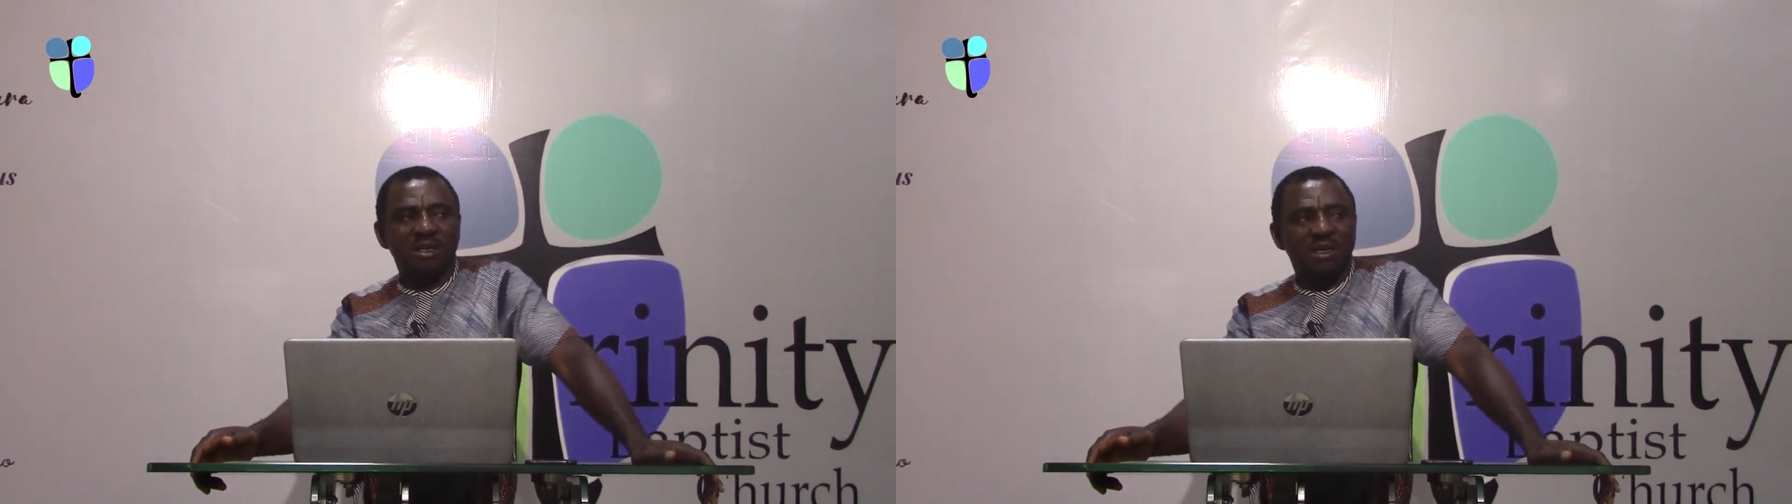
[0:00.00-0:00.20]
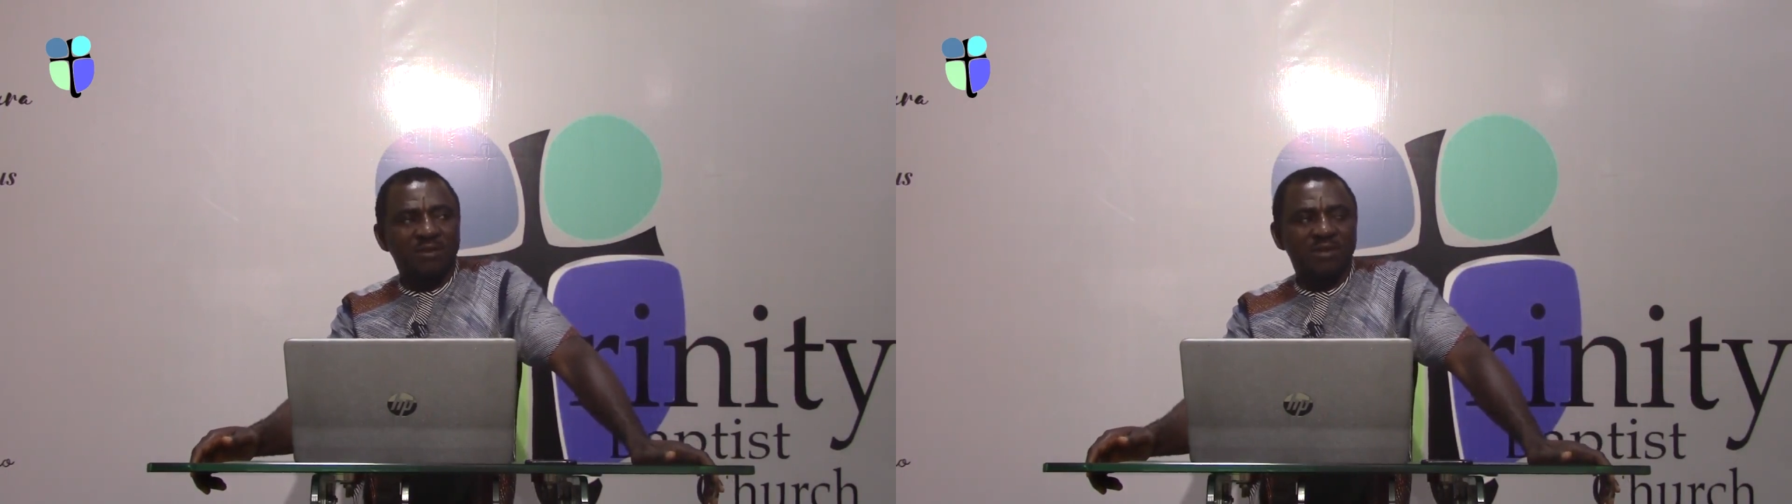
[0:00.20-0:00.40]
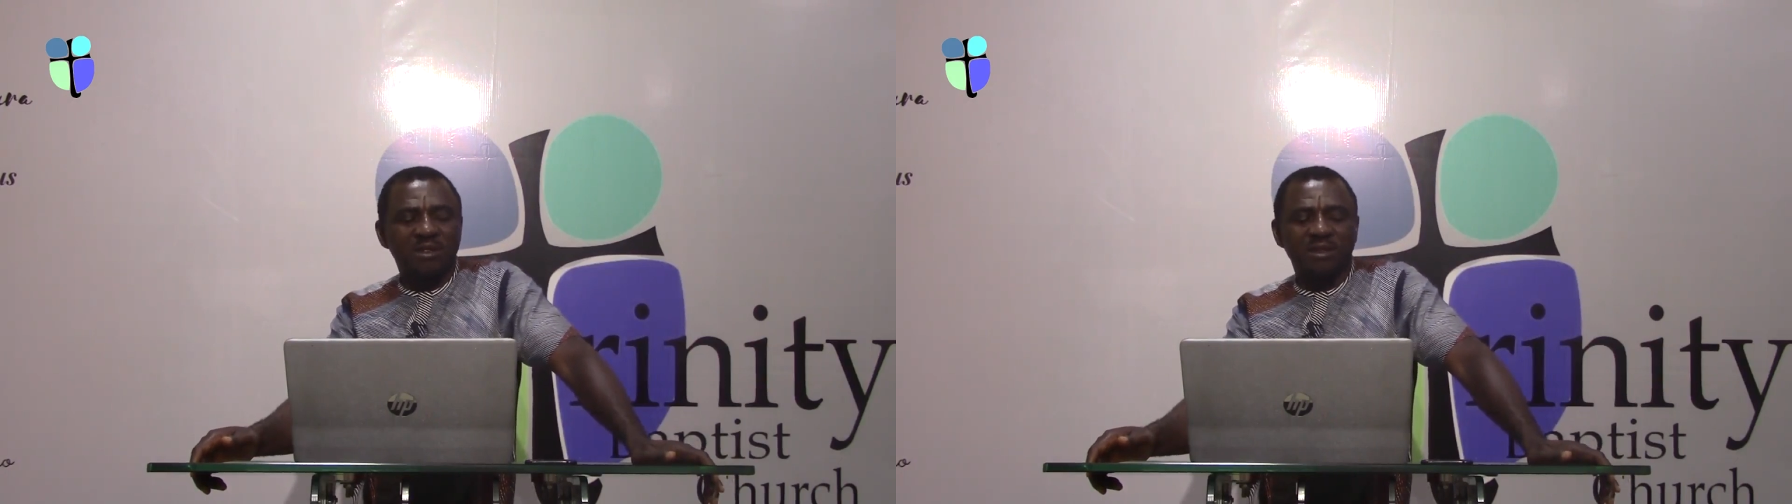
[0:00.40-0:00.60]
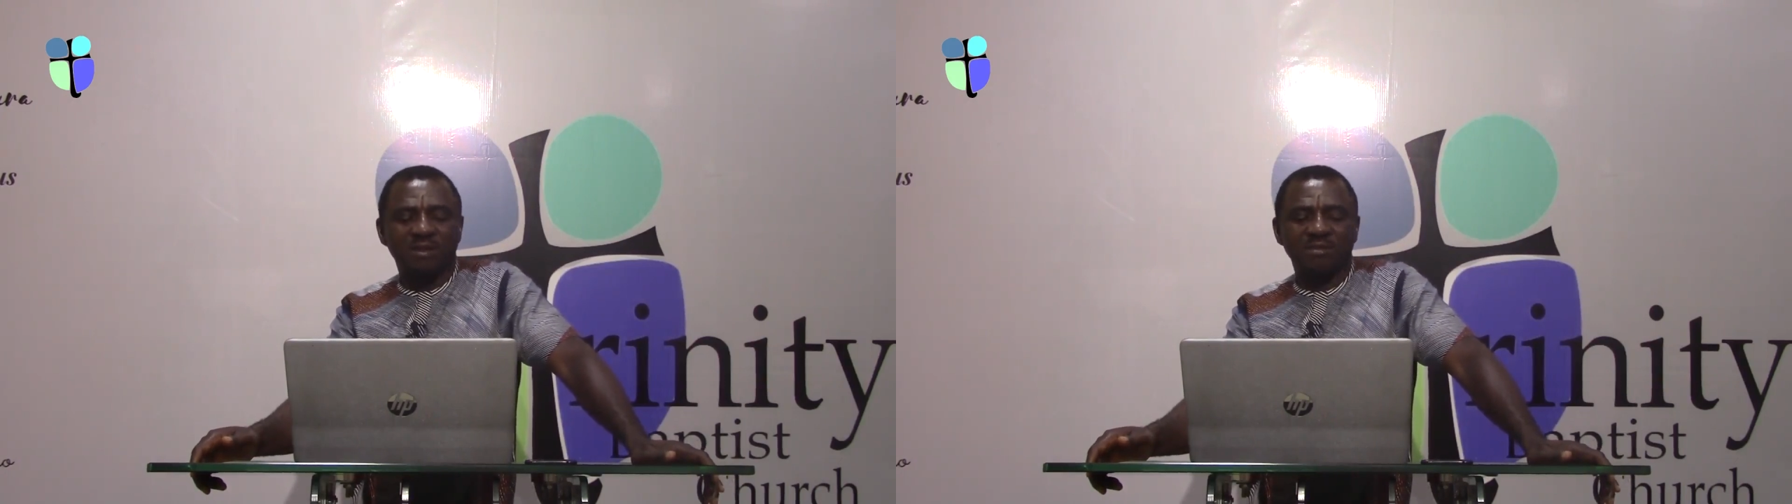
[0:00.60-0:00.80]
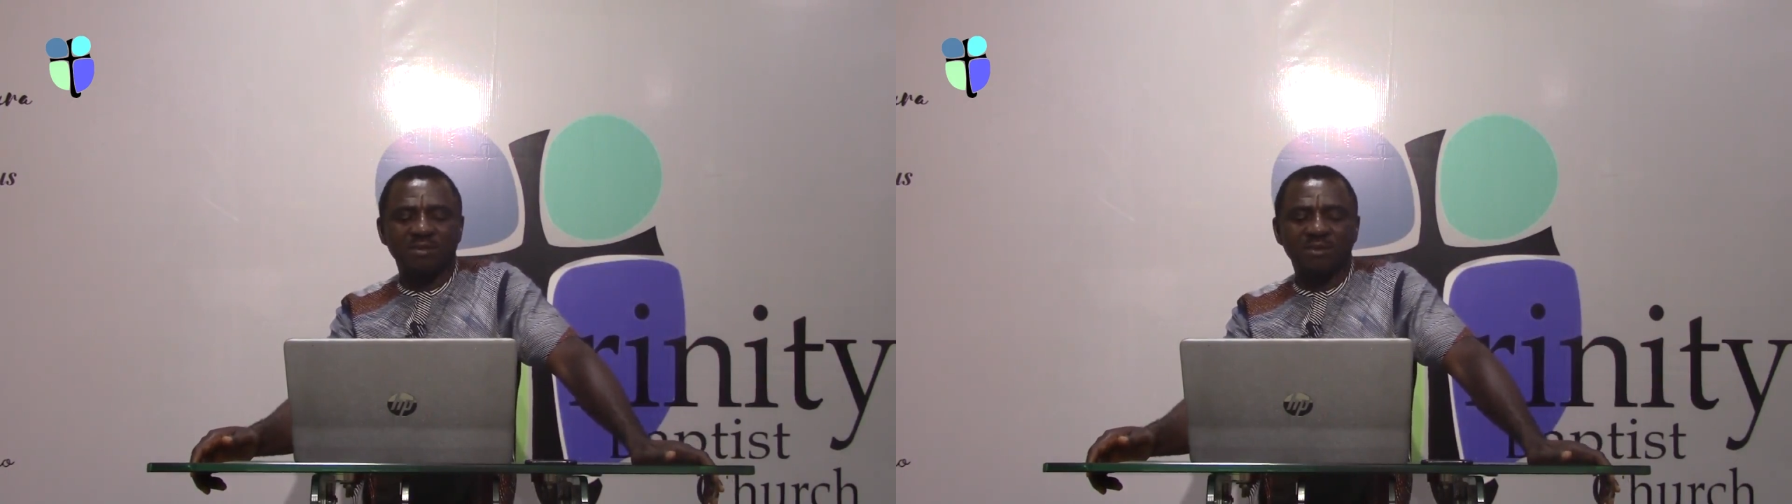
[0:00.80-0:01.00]
giveth
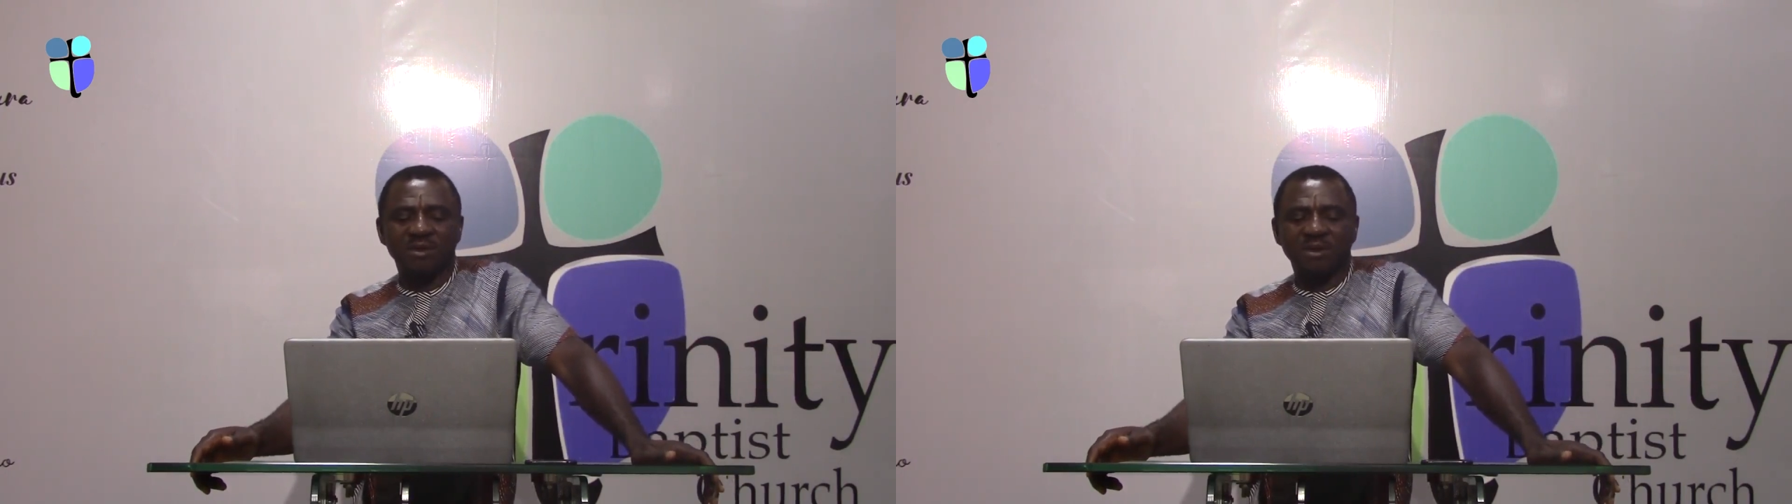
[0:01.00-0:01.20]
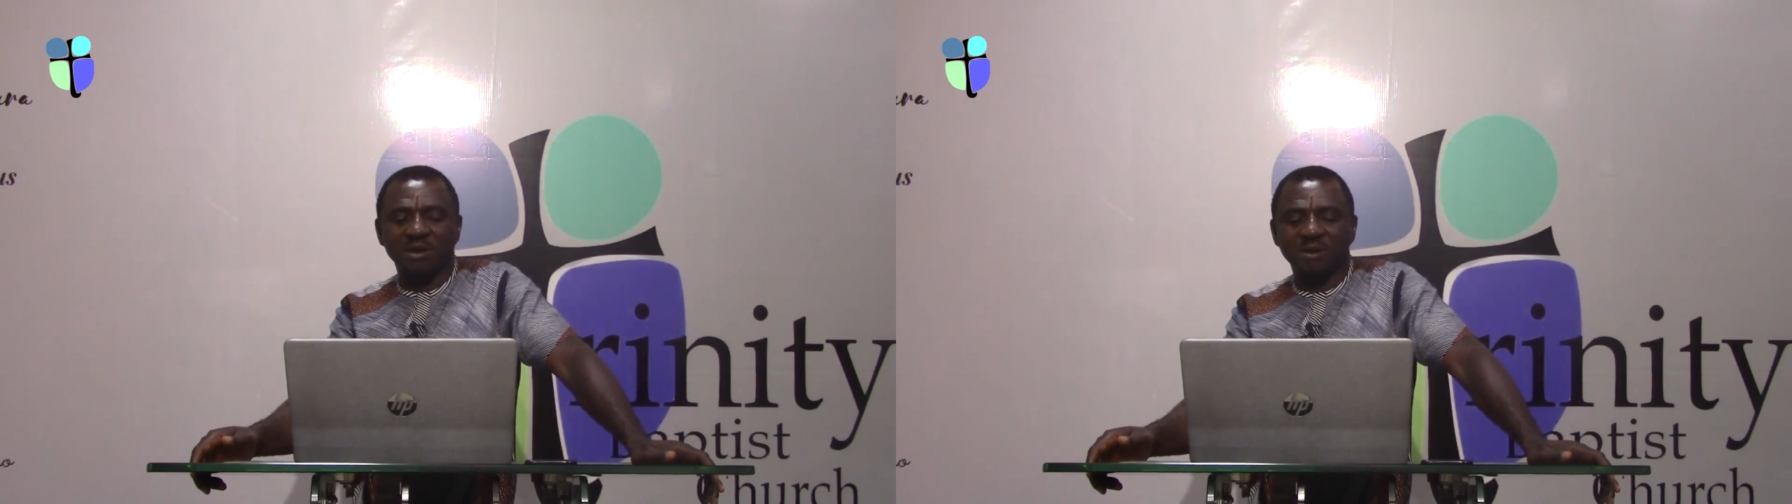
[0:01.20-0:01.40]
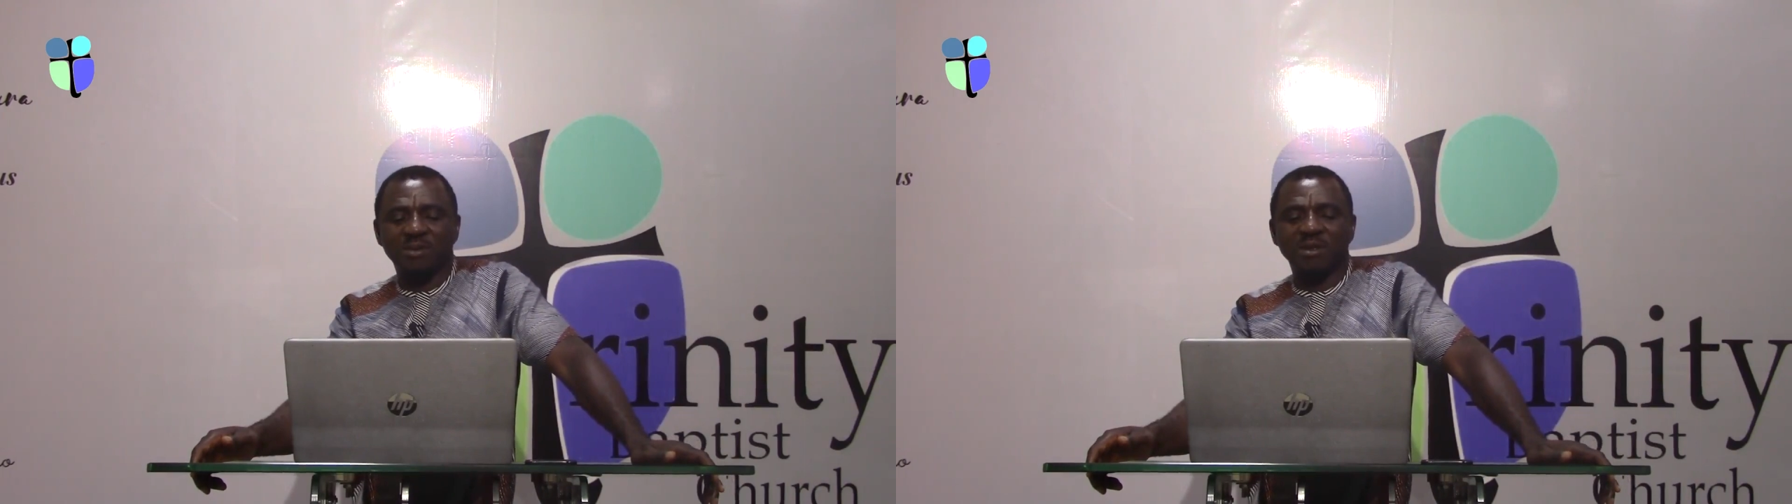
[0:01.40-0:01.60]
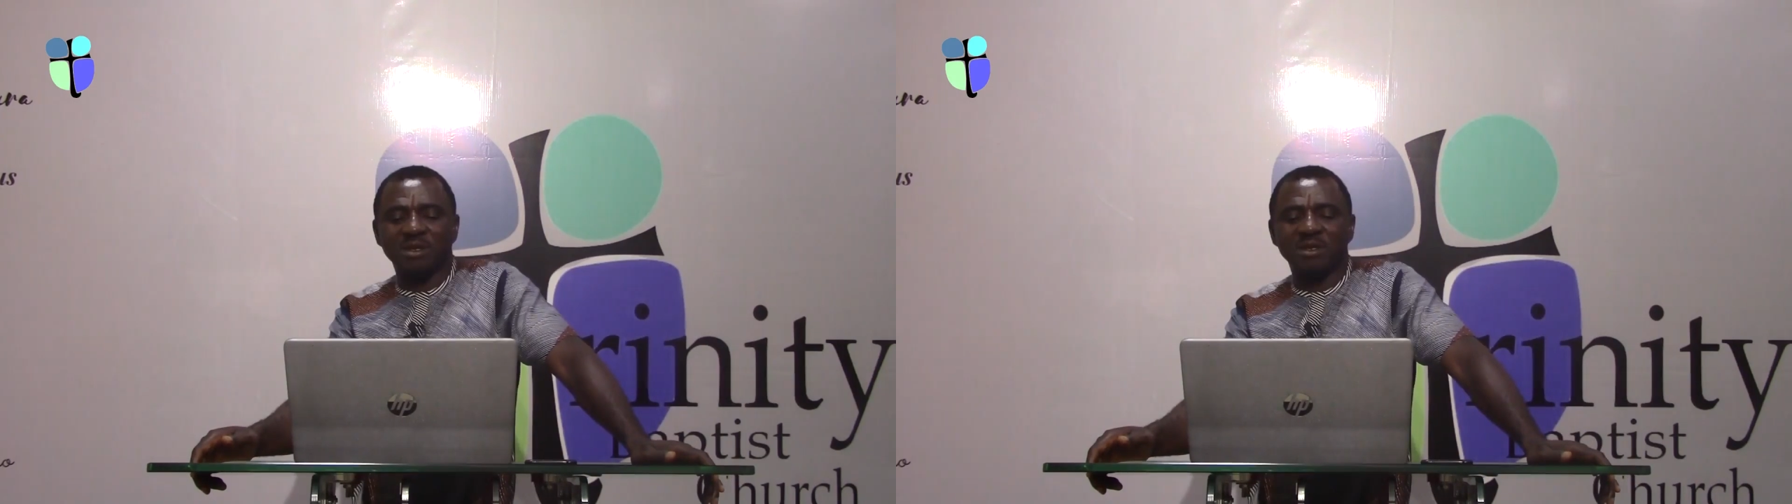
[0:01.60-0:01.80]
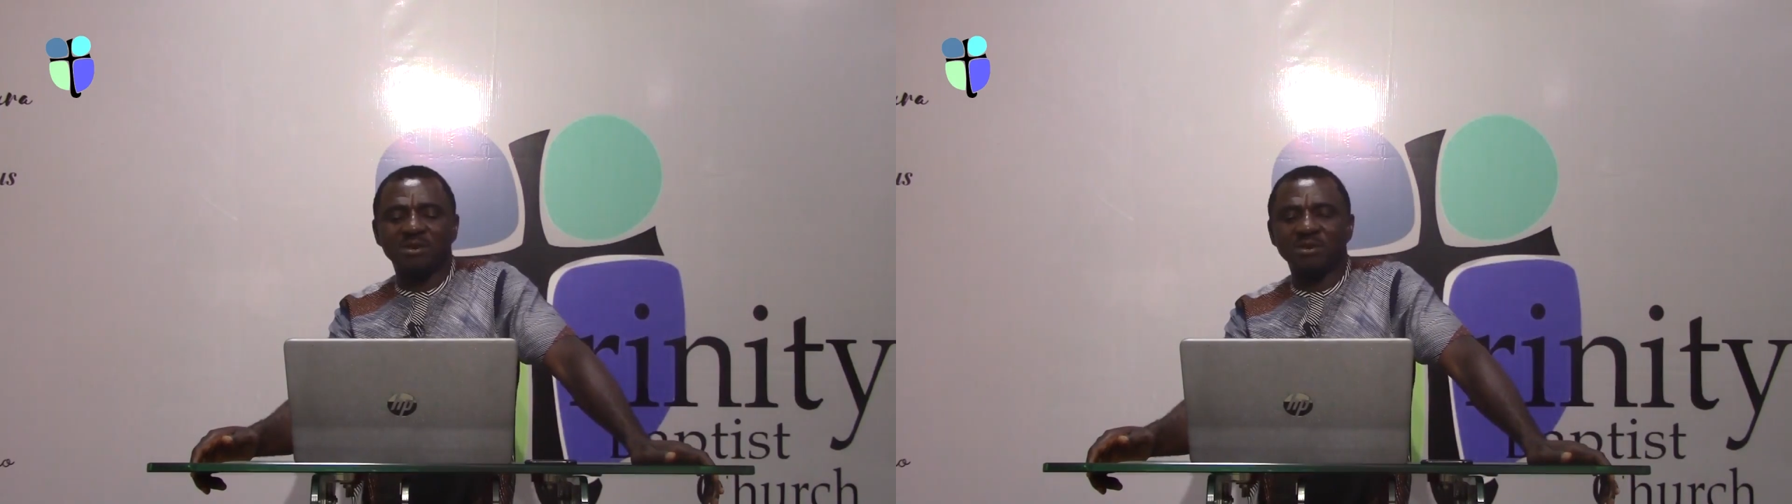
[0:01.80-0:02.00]
them
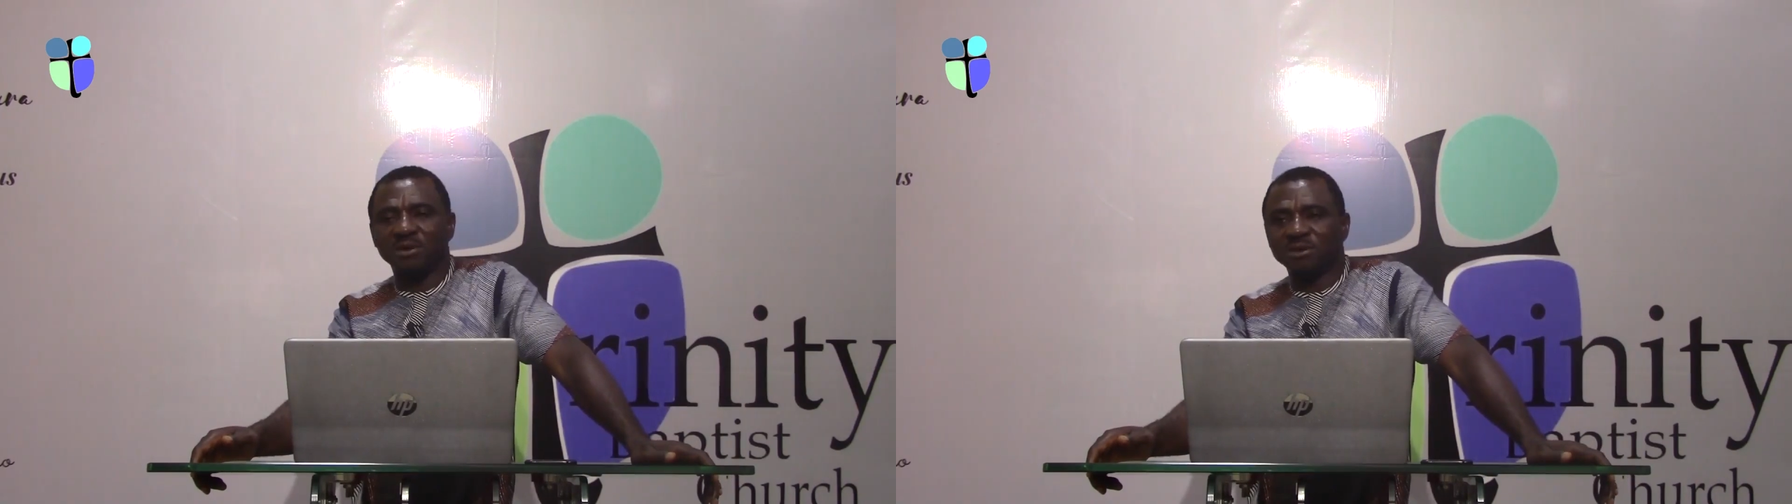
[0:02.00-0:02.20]
repentance